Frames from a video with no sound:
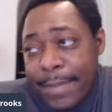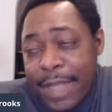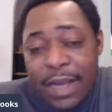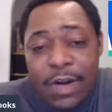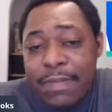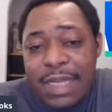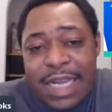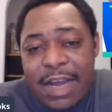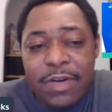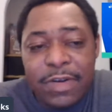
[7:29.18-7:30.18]
I don't mean
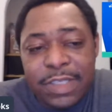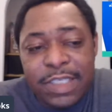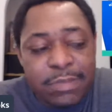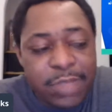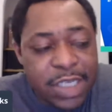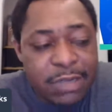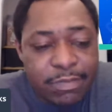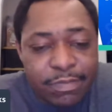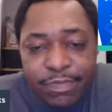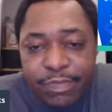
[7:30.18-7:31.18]
that it's just some cheap
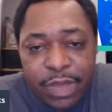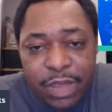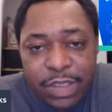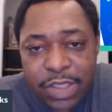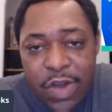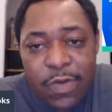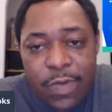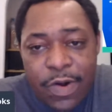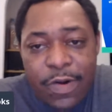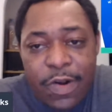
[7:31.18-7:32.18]

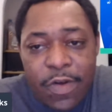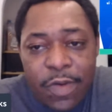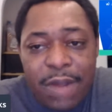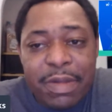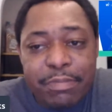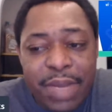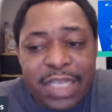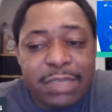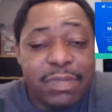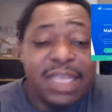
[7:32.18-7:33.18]
software. When I mean
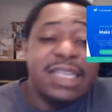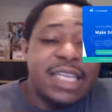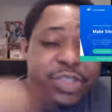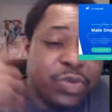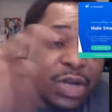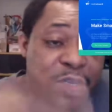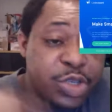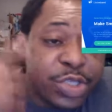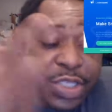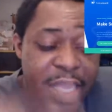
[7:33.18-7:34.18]
basic, meaning that you
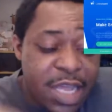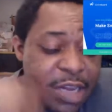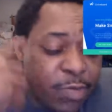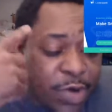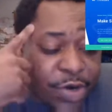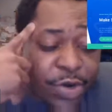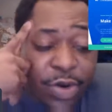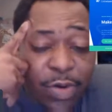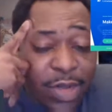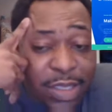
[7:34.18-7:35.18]
understand it, where you
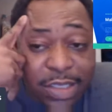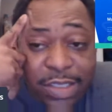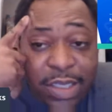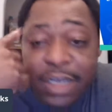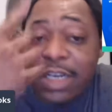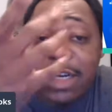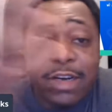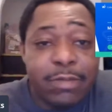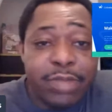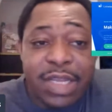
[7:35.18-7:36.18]
don't have to sit
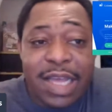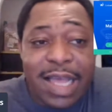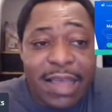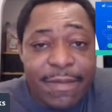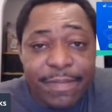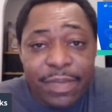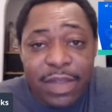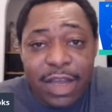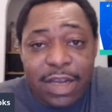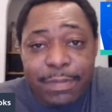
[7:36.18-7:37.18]
here and be a
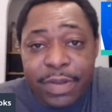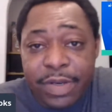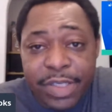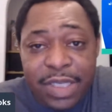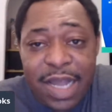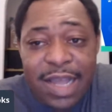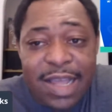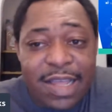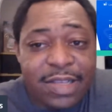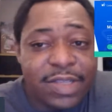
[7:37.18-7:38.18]
computer
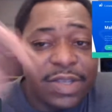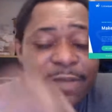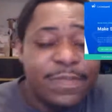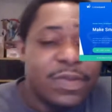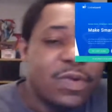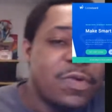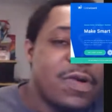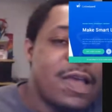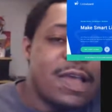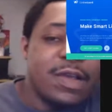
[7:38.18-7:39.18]
science
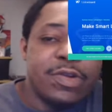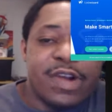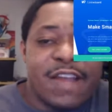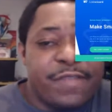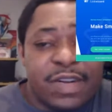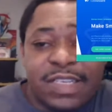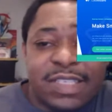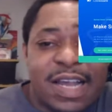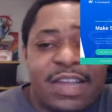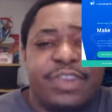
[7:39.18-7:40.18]
or a graphic
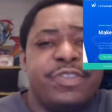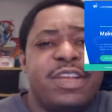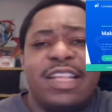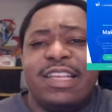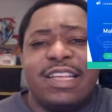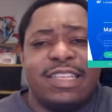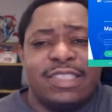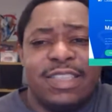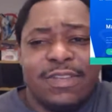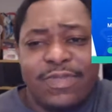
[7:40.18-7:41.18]
designer or any of that
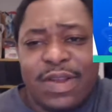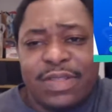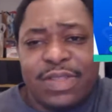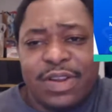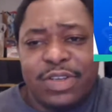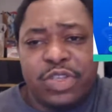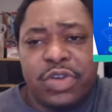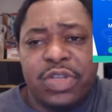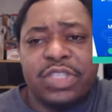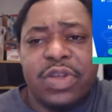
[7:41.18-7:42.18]
stuff right there.
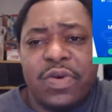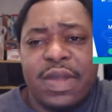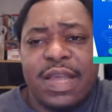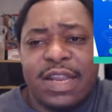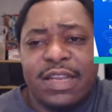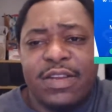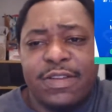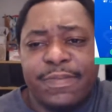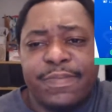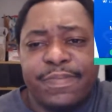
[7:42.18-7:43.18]
So let's go ahead and
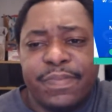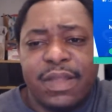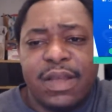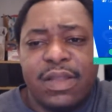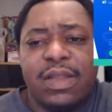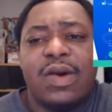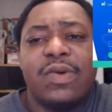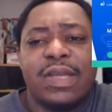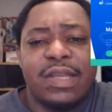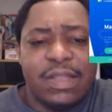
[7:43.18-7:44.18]

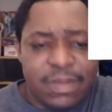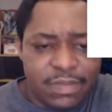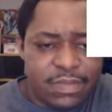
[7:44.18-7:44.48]
log in.